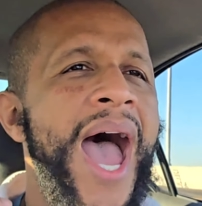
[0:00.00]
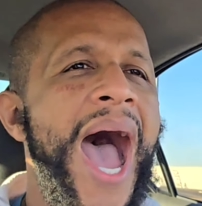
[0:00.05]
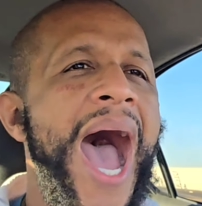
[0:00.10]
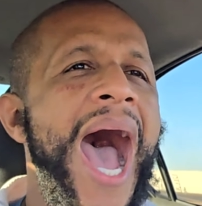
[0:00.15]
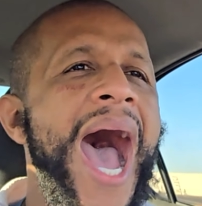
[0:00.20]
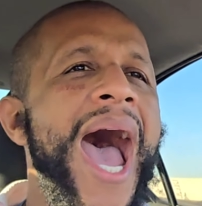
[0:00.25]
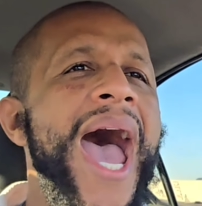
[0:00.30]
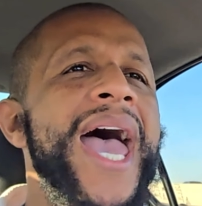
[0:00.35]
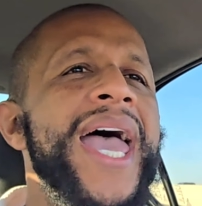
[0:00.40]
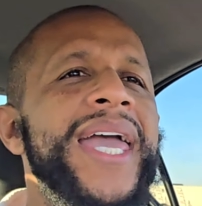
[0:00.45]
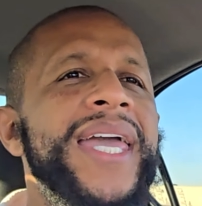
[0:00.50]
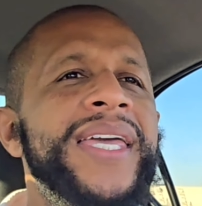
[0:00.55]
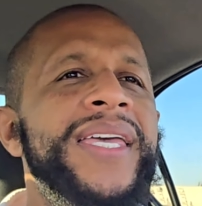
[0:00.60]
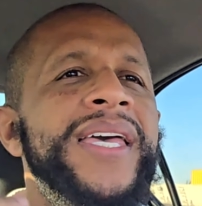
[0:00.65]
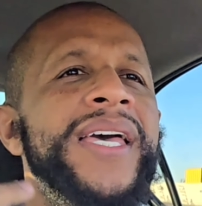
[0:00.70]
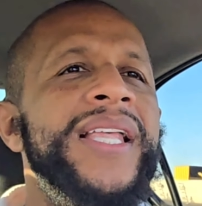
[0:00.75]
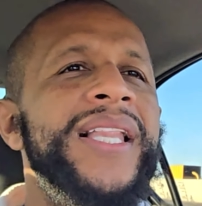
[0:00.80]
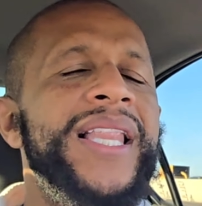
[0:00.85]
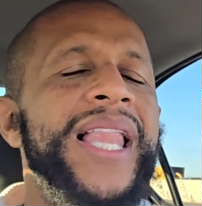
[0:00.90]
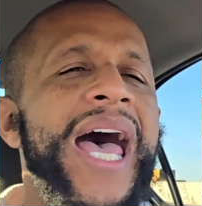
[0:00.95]
I
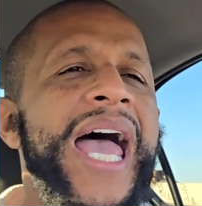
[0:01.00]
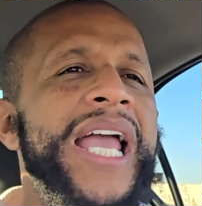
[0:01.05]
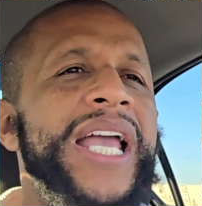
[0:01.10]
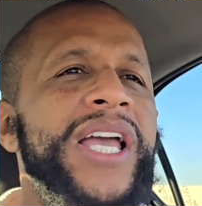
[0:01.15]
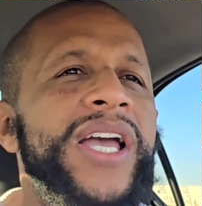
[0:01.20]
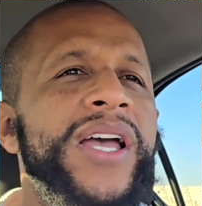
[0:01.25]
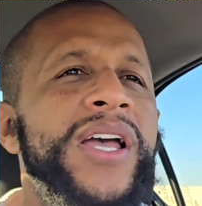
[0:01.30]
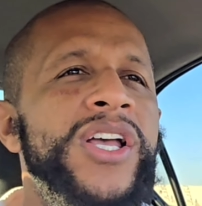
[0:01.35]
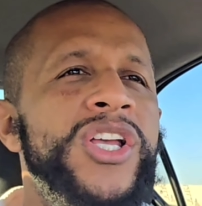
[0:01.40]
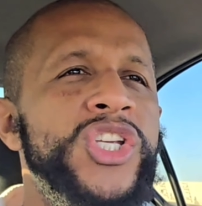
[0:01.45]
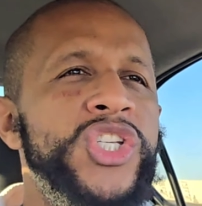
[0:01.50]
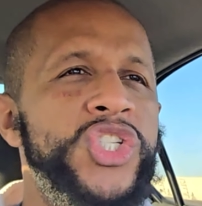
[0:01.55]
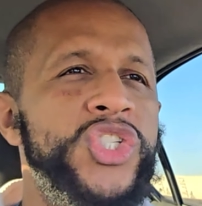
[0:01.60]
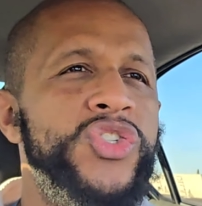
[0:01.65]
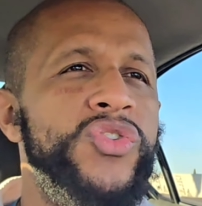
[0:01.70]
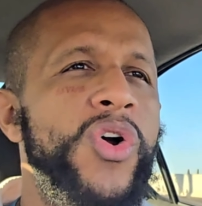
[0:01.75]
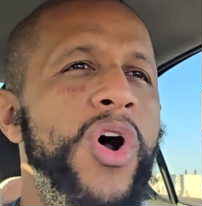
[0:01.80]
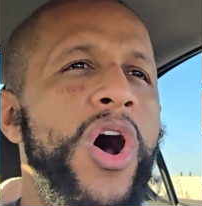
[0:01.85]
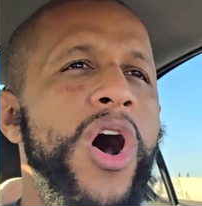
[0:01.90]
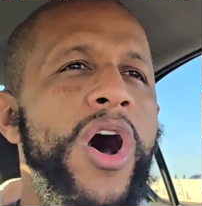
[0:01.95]
like
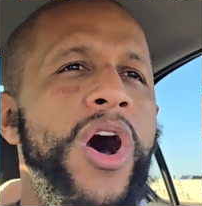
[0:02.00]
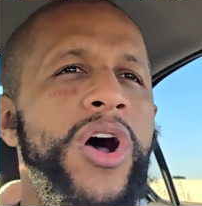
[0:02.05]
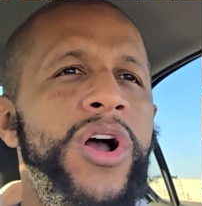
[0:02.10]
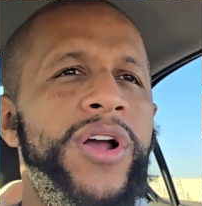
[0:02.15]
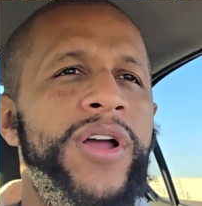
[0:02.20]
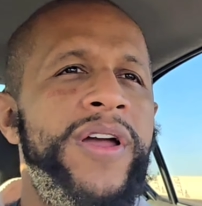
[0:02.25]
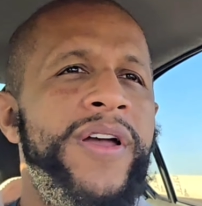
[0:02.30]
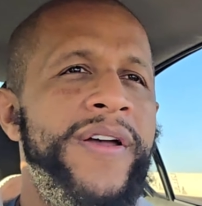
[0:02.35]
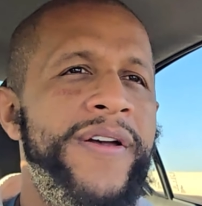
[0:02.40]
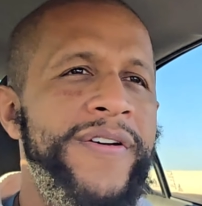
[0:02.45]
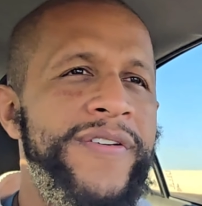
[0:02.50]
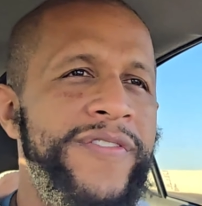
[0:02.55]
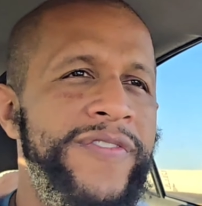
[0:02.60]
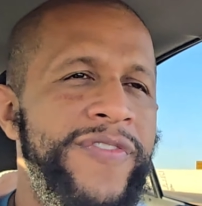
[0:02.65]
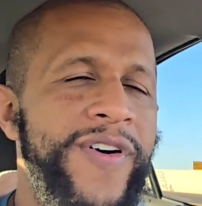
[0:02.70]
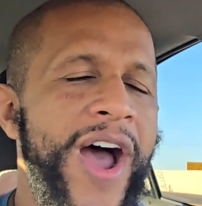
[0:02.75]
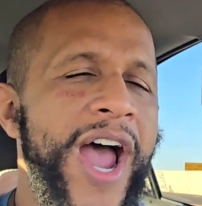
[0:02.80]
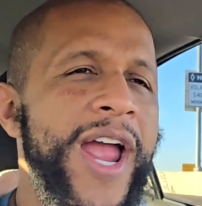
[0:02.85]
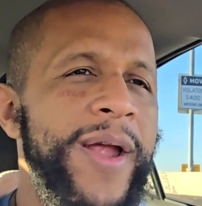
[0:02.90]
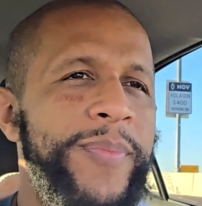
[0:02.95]
strong,
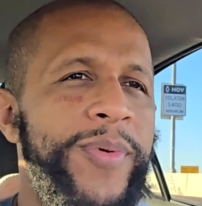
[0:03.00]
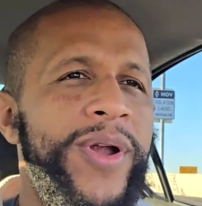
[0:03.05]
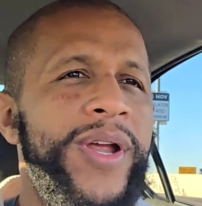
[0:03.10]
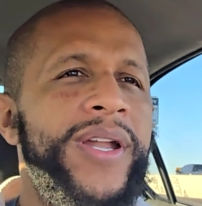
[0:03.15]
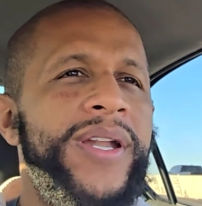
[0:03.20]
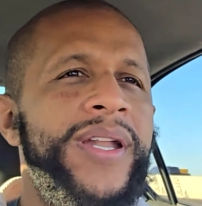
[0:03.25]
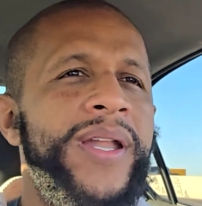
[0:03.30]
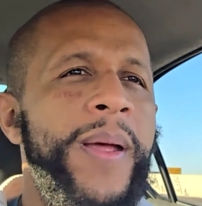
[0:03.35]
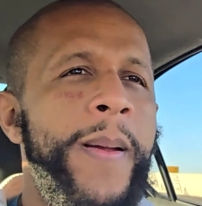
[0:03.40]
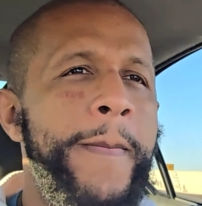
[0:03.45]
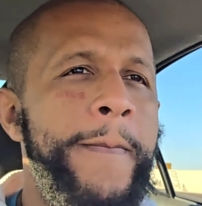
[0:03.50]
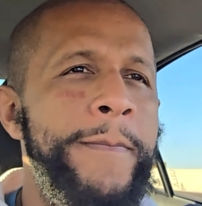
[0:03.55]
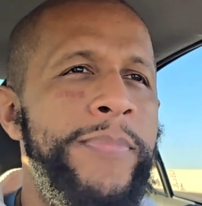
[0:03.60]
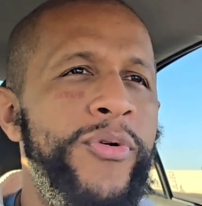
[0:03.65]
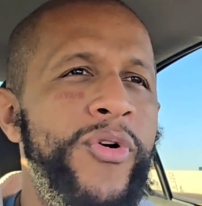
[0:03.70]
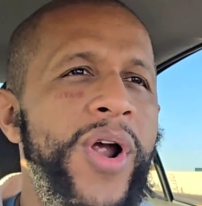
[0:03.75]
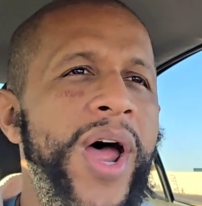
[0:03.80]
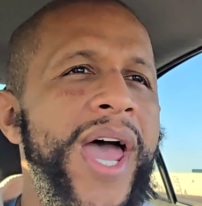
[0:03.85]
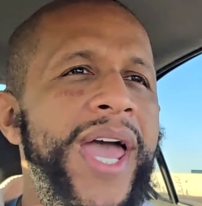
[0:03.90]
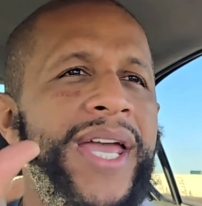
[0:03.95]
vibrant,
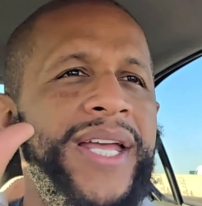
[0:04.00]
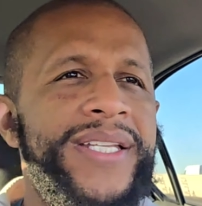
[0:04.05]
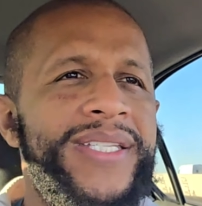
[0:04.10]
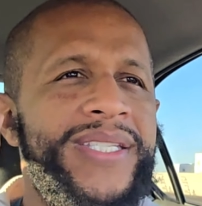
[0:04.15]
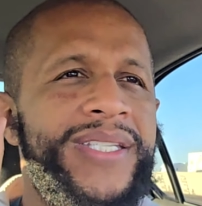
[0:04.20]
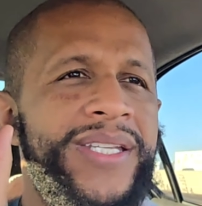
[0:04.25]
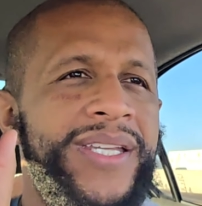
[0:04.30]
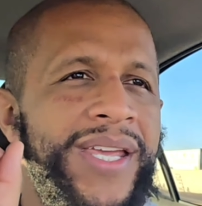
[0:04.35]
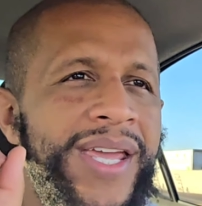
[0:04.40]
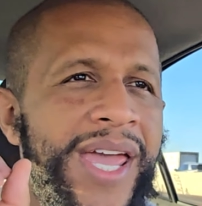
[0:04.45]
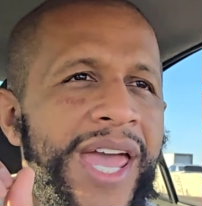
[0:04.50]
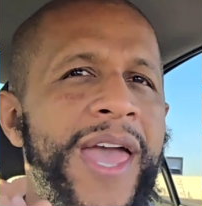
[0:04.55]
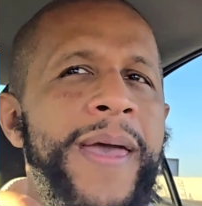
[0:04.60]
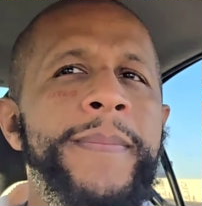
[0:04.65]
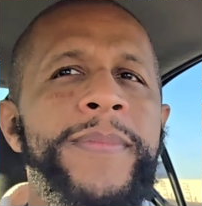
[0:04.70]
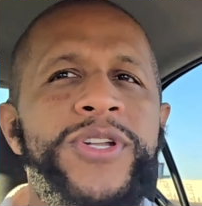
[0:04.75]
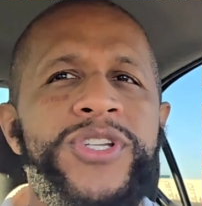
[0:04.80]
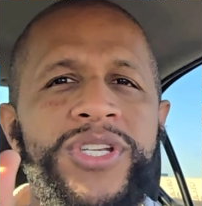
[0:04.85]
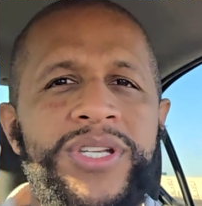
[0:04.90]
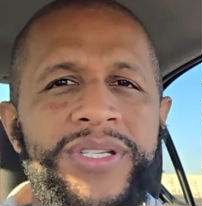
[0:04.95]
bright
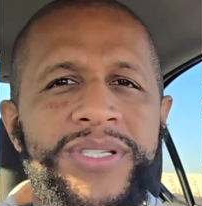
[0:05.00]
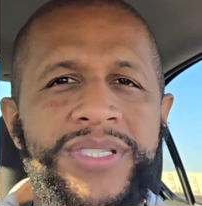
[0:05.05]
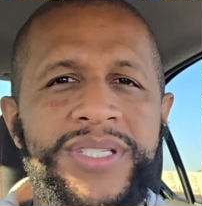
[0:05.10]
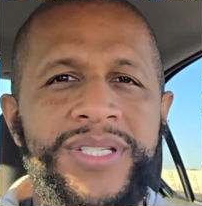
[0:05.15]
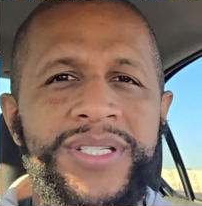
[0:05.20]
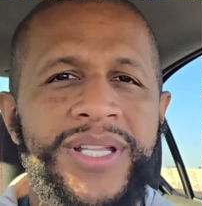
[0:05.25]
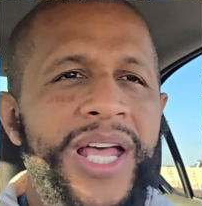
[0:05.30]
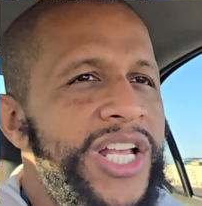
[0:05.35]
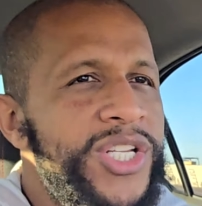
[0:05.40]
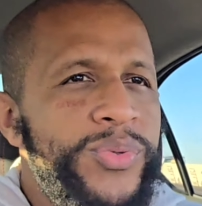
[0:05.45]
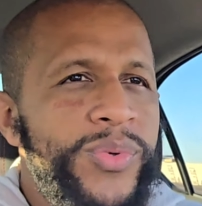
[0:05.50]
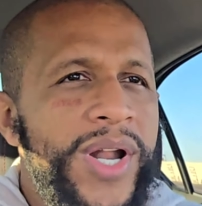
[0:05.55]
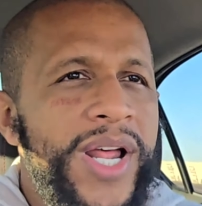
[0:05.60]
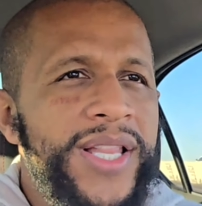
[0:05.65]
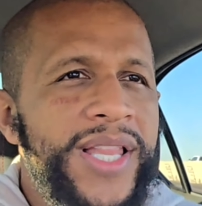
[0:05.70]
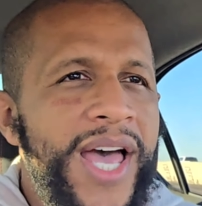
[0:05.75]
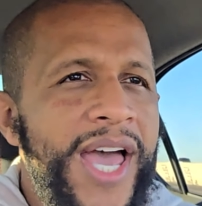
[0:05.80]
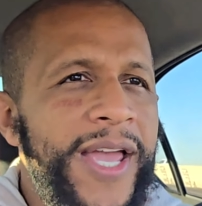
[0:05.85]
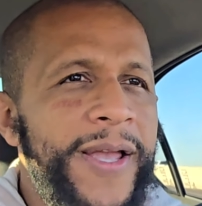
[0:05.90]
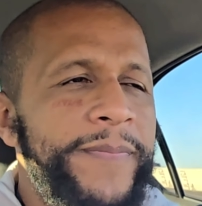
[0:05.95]
images. That's what I
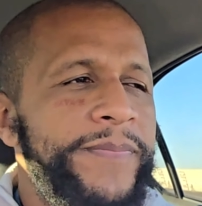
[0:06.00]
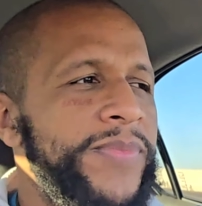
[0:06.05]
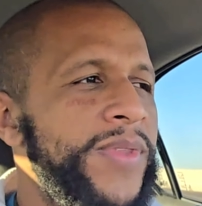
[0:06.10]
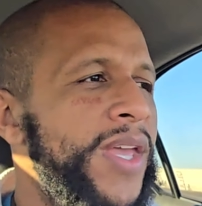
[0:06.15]
like.